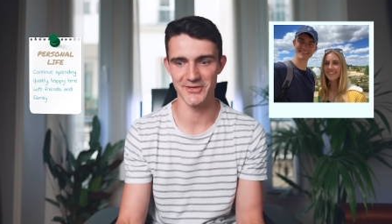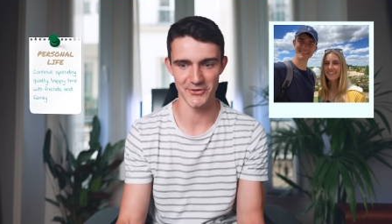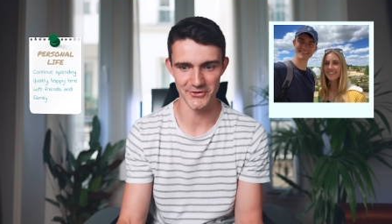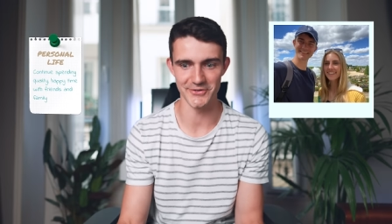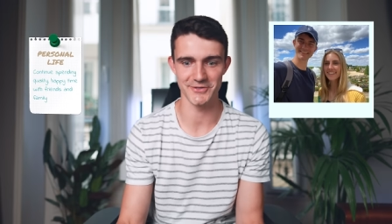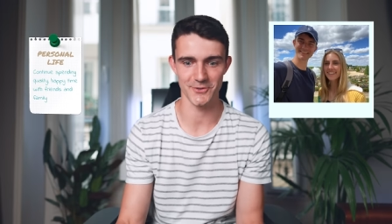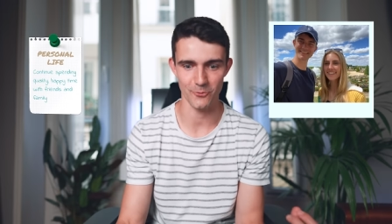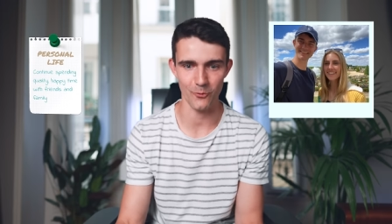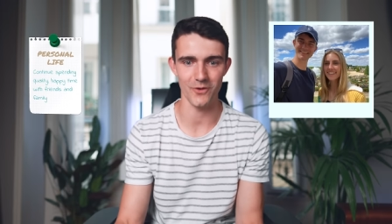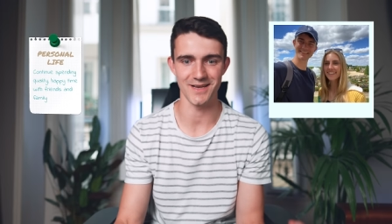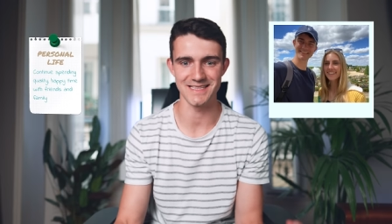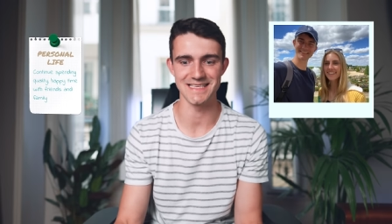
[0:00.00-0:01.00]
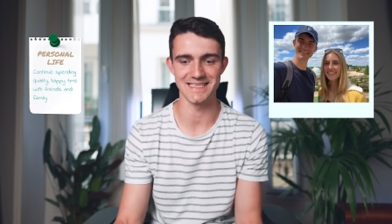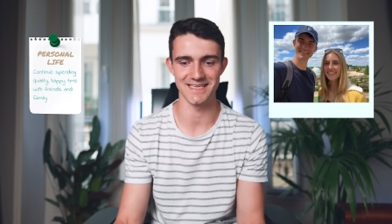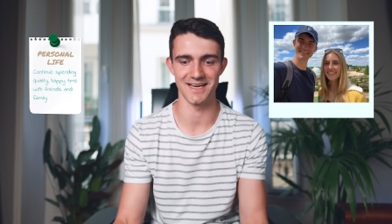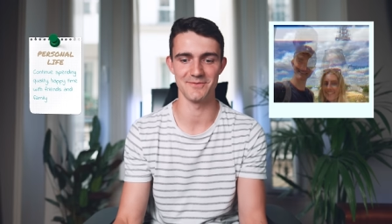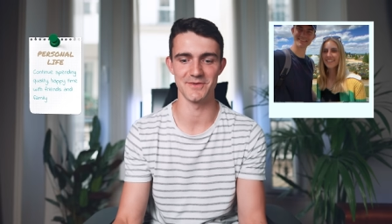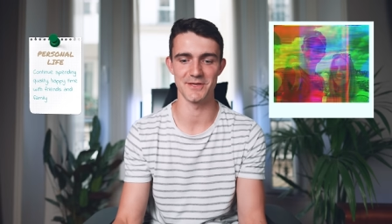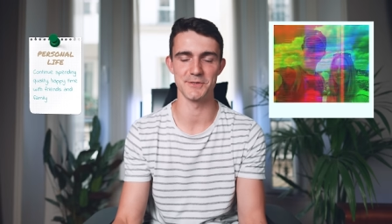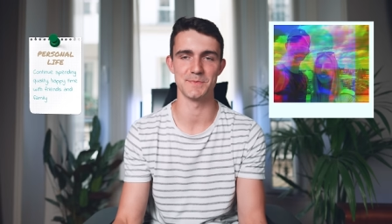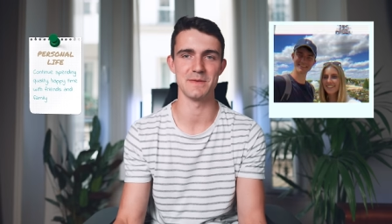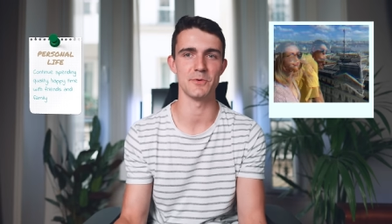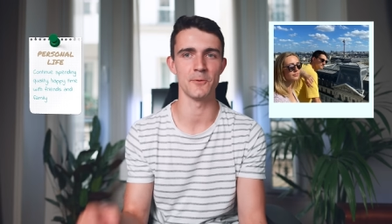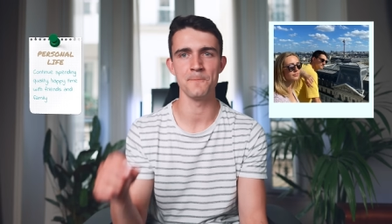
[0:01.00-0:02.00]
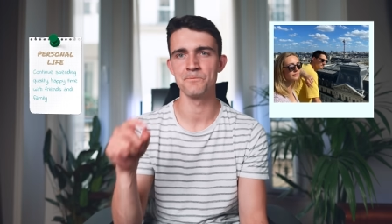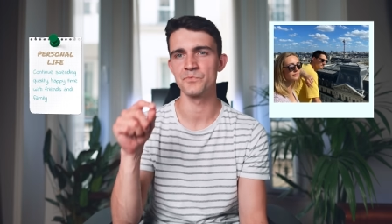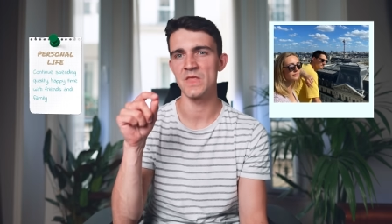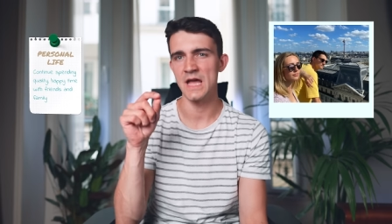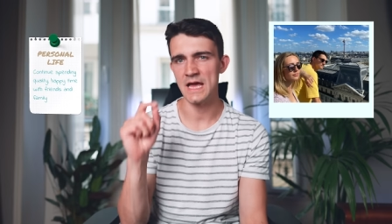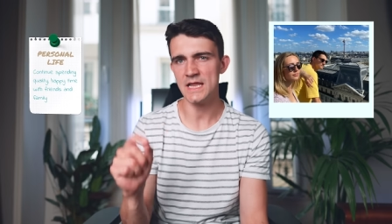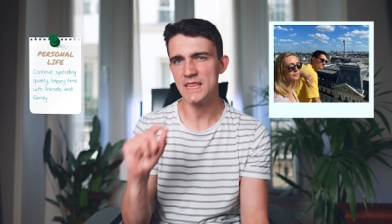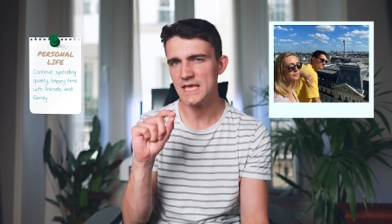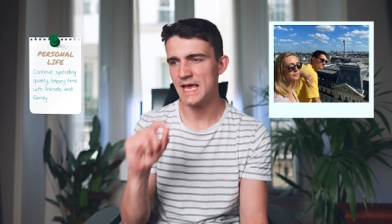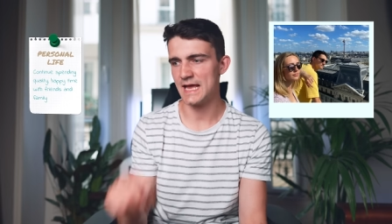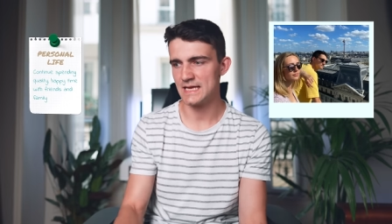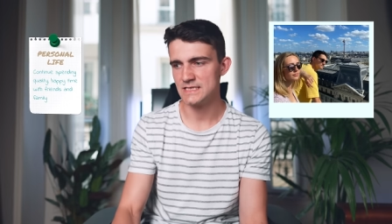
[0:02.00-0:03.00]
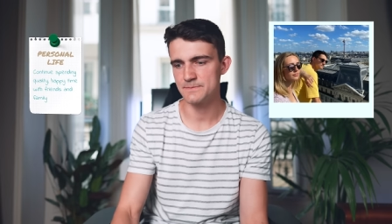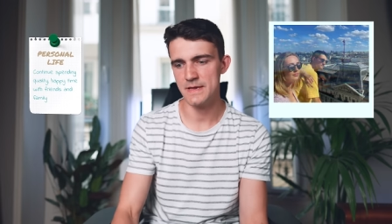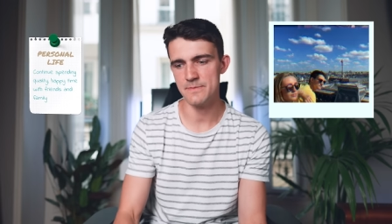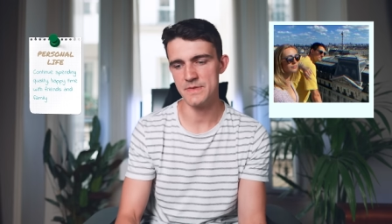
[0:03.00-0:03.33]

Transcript: good quality time with those people. And I think it has made